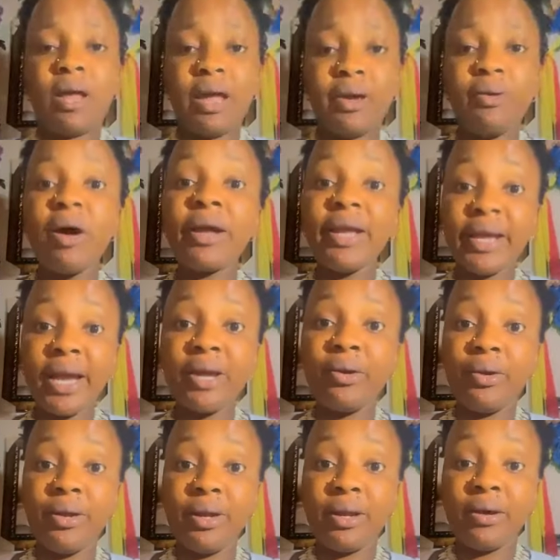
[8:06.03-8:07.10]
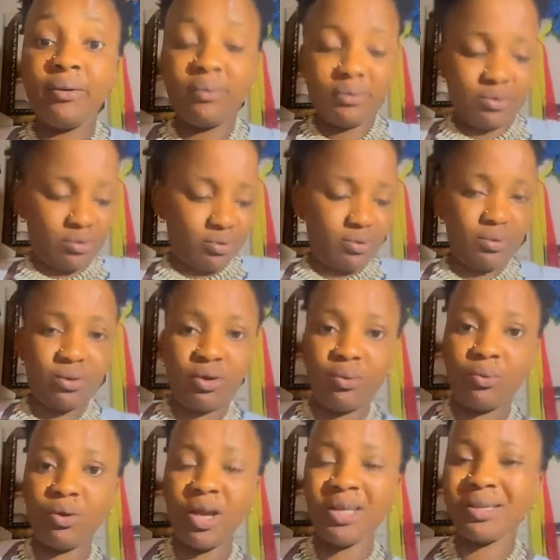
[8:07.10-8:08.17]
Like you are naked already now. So
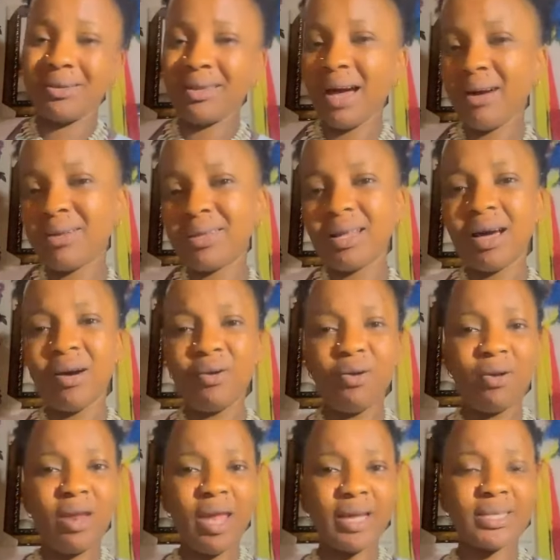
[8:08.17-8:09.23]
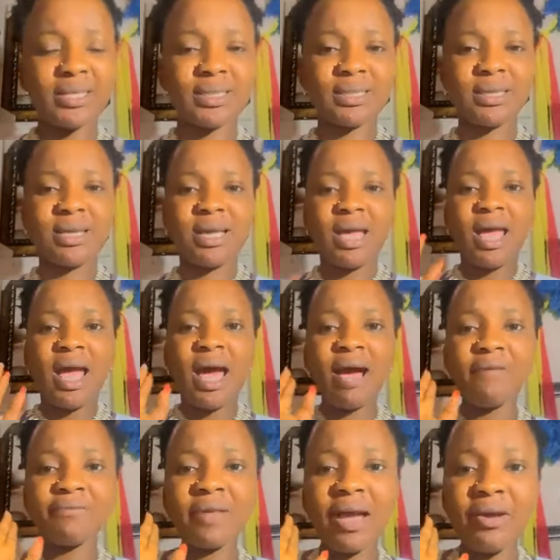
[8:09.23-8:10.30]
you do it down your legs.
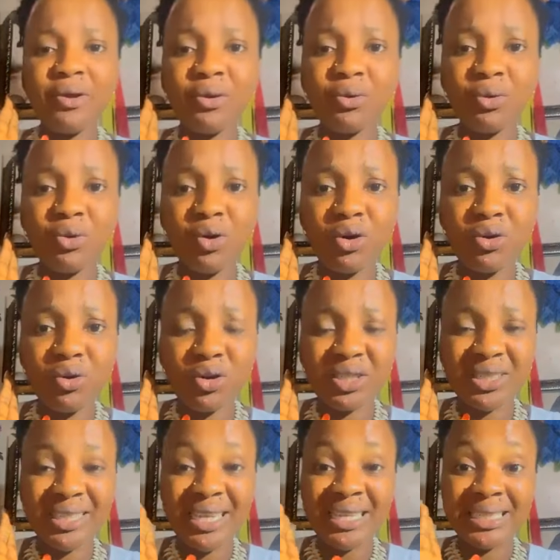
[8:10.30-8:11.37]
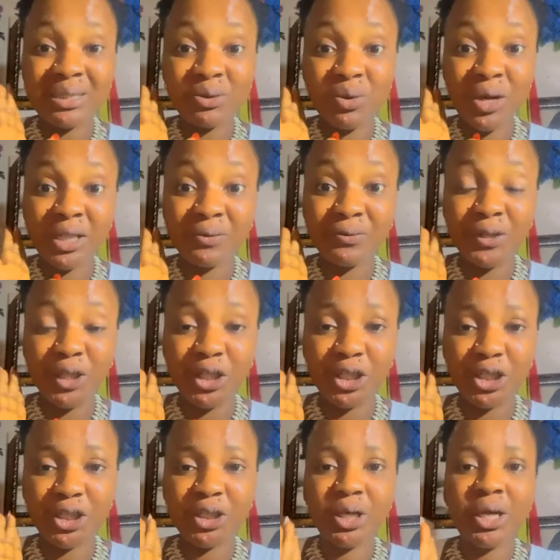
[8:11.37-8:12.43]
After you do all those things, do it
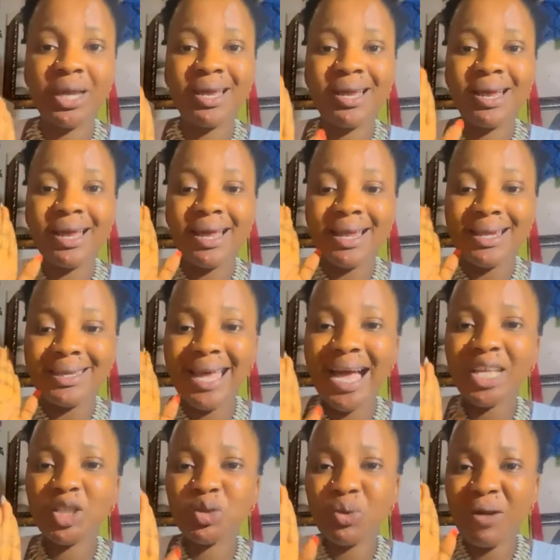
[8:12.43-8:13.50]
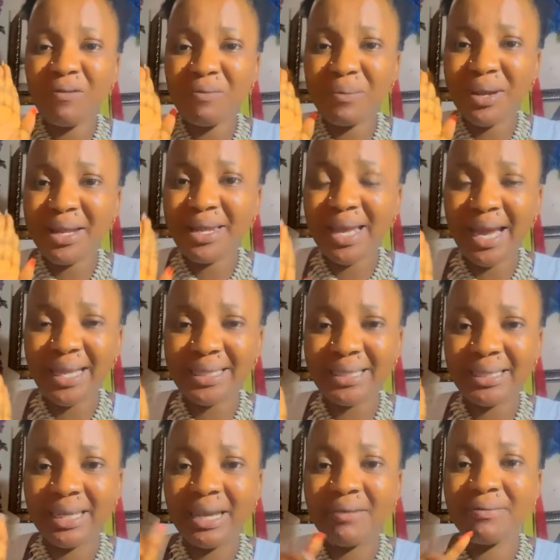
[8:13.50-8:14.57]
finish. That first midnight,
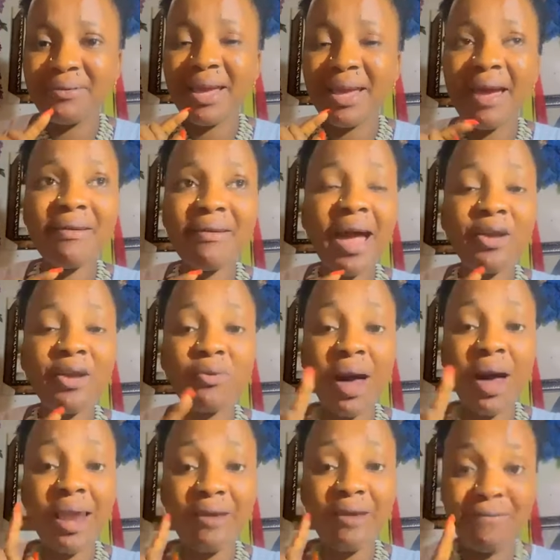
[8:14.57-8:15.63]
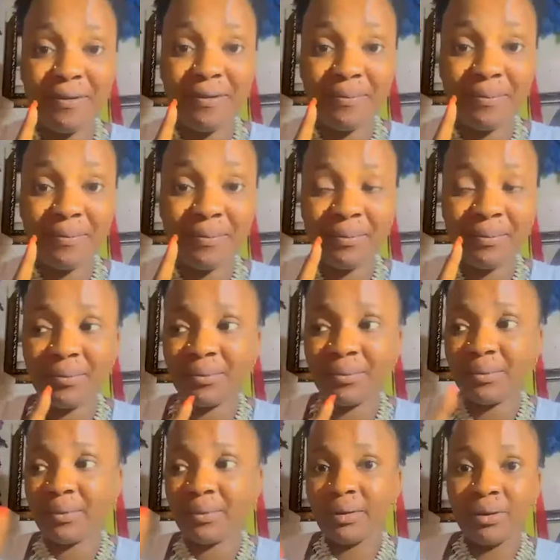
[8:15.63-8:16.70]
if the area you are living,
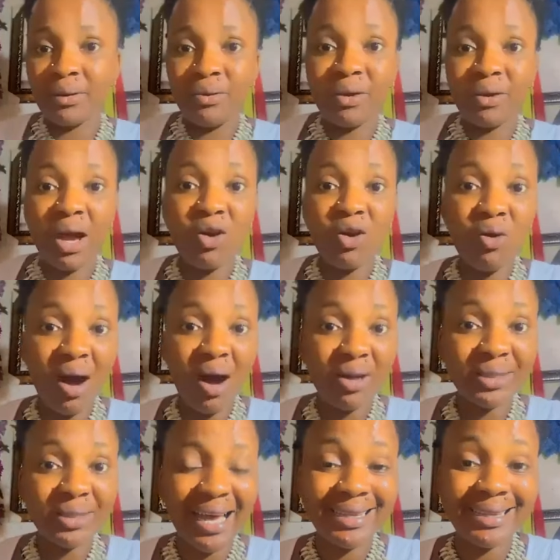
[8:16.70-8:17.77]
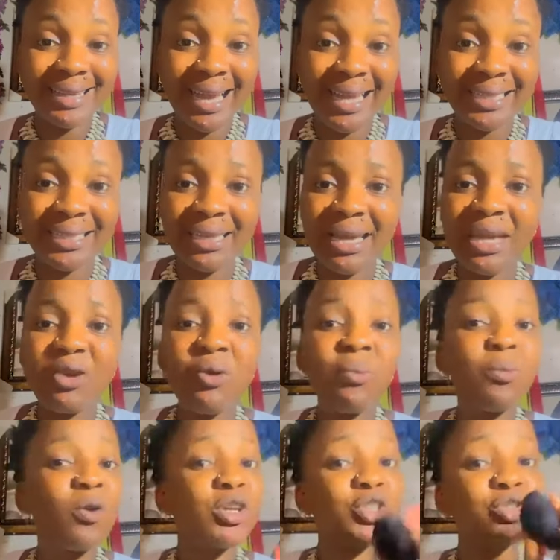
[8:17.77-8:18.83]
you can go out at night.
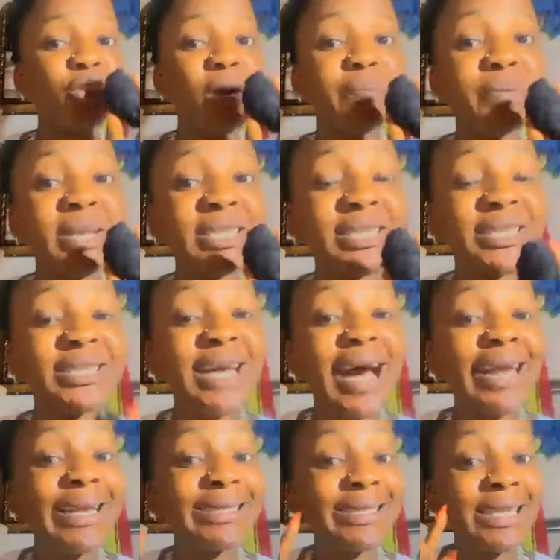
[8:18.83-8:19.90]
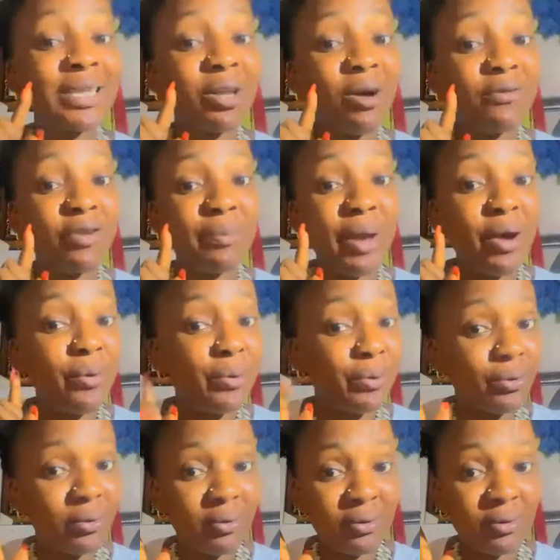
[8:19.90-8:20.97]
You must drop this thing at the center of the
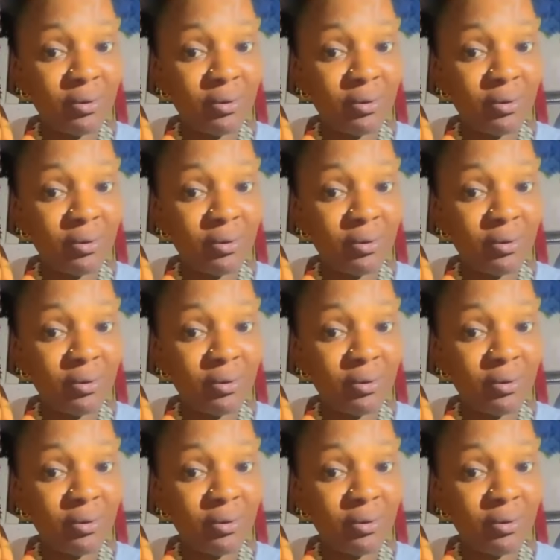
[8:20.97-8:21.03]
marriage.